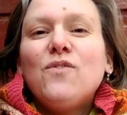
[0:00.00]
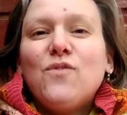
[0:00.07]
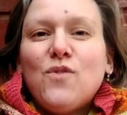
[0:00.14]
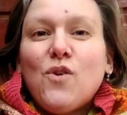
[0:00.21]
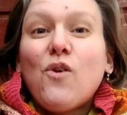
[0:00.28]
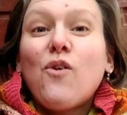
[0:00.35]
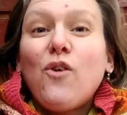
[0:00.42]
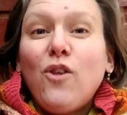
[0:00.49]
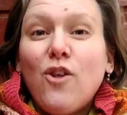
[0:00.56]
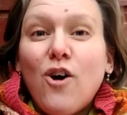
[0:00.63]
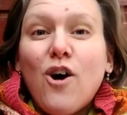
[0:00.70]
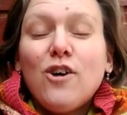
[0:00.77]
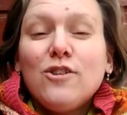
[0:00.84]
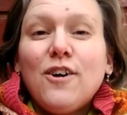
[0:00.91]
for a
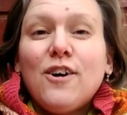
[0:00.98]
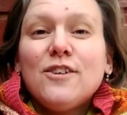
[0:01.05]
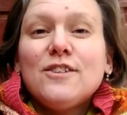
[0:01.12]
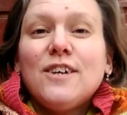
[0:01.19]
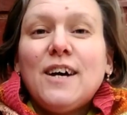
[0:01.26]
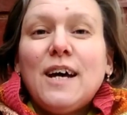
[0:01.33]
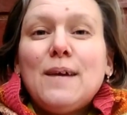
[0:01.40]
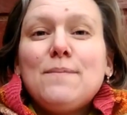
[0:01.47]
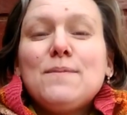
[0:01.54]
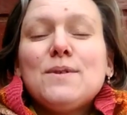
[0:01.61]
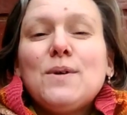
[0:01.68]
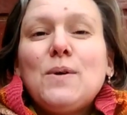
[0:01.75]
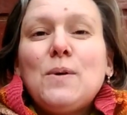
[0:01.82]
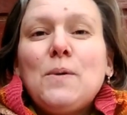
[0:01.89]
long, long time.
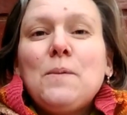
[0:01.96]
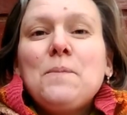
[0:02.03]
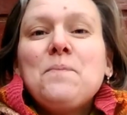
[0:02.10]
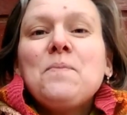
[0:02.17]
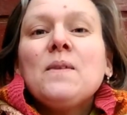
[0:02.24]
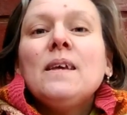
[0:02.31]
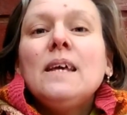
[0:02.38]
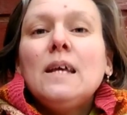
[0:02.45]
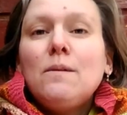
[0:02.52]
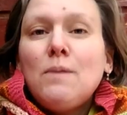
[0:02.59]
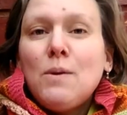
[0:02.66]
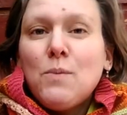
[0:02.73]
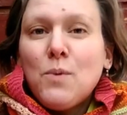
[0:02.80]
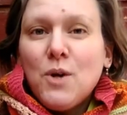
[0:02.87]
So it'll
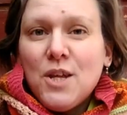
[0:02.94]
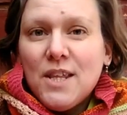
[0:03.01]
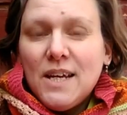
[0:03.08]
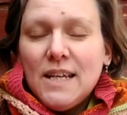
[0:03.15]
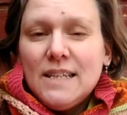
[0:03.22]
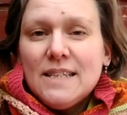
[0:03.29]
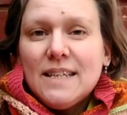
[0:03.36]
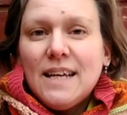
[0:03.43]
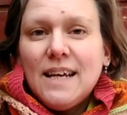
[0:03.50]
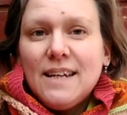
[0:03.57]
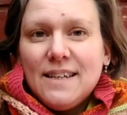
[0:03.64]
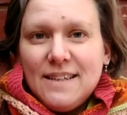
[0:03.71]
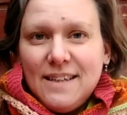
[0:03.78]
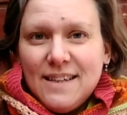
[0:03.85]
be worth it.
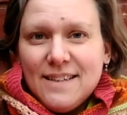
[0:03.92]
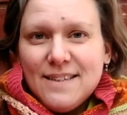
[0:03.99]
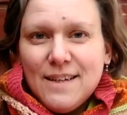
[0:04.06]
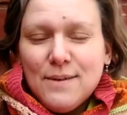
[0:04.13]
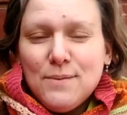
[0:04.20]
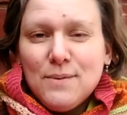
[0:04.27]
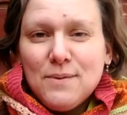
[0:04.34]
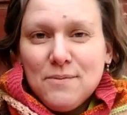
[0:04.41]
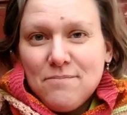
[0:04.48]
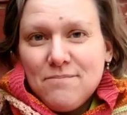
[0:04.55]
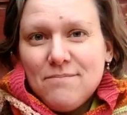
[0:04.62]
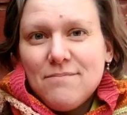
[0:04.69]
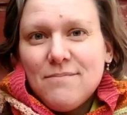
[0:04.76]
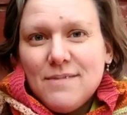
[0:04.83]
And yes, I will
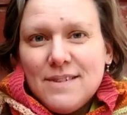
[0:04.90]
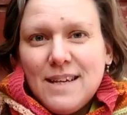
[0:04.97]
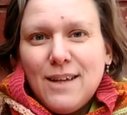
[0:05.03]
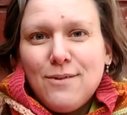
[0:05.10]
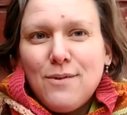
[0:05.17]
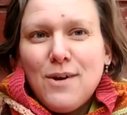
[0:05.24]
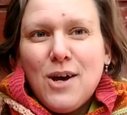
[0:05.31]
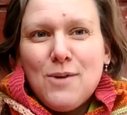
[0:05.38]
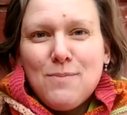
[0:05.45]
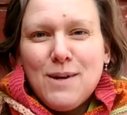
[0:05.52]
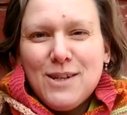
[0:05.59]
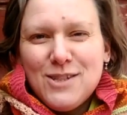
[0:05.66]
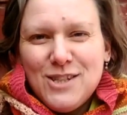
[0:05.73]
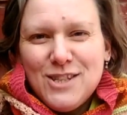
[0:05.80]
tell you how
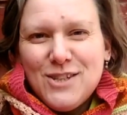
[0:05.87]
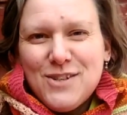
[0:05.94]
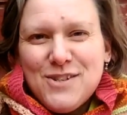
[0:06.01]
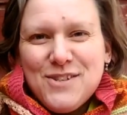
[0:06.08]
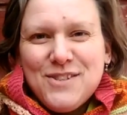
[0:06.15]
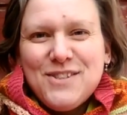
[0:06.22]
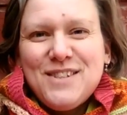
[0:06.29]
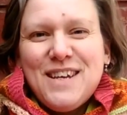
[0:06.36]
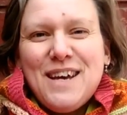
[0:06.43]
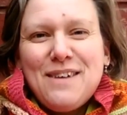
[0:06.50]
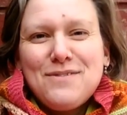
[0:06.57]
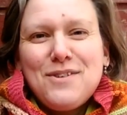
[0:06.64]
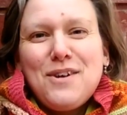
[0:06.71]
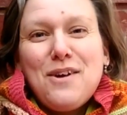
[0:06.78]
much it cost
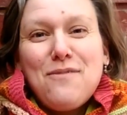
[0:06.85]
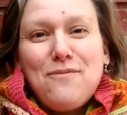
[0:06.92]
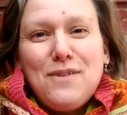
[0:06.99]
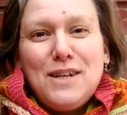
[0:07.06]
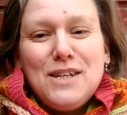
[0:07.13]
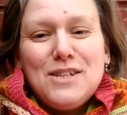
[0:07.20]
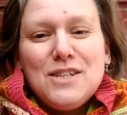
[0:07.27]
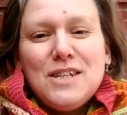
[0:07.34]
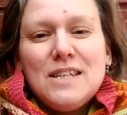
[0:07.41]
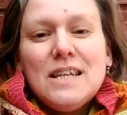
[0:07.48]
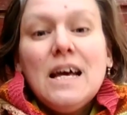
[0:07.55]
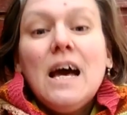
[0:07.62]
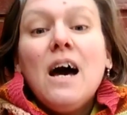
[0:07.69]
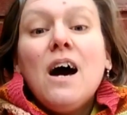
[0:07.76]
after I finish it.
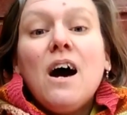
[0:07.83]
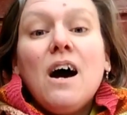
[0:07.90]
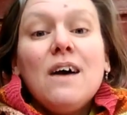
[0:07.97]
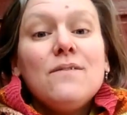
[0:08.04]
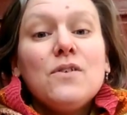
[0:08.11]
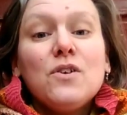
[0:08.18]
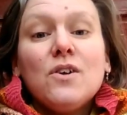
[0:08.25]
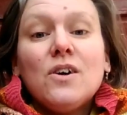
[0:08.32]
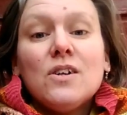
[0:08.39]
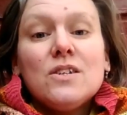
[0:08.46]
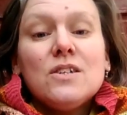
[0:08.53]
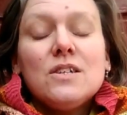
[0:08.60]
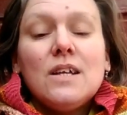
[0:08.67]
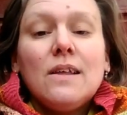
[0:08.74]
I
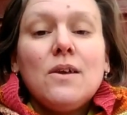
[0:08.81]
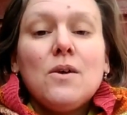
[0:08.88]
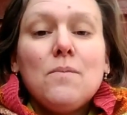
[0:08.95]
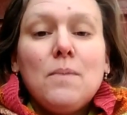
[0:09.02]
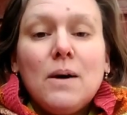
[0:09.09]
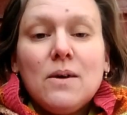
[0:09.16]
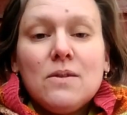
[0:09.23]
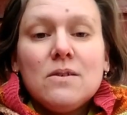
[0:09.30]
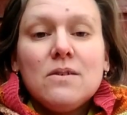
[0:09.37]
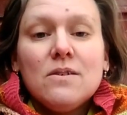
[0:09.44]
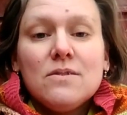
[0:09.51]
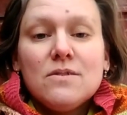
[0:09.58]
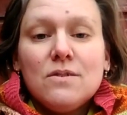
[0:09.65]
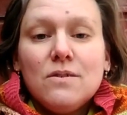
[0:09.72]
forgot to tell you about the
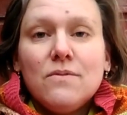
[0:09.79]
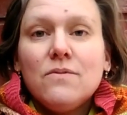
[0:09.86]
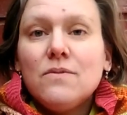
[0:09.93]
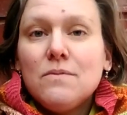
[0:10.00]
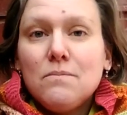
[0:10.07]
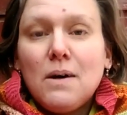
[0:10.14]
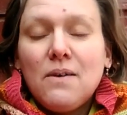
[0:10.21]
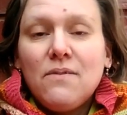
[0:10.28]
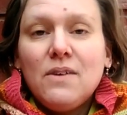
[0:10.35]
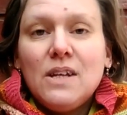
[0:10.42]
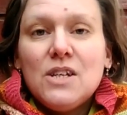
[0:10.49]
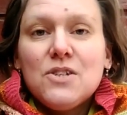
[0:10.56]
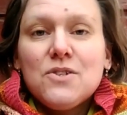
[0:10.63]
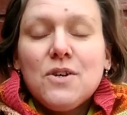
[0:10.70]
cost of my
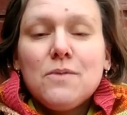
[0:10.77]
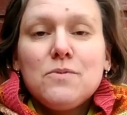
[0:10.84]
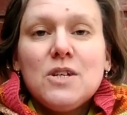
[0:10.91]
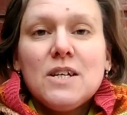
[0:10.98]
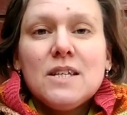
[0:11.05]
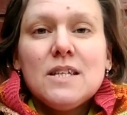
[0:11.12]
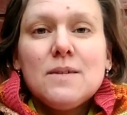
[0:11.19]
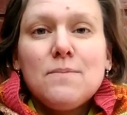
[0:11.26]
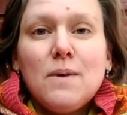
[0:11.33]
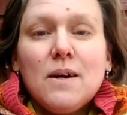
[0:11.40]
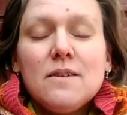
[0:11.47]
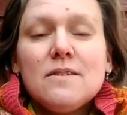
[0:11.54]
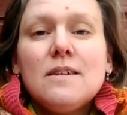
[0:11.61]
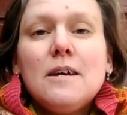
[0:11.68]
finished objects,
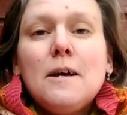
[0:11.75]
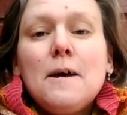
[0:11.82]
but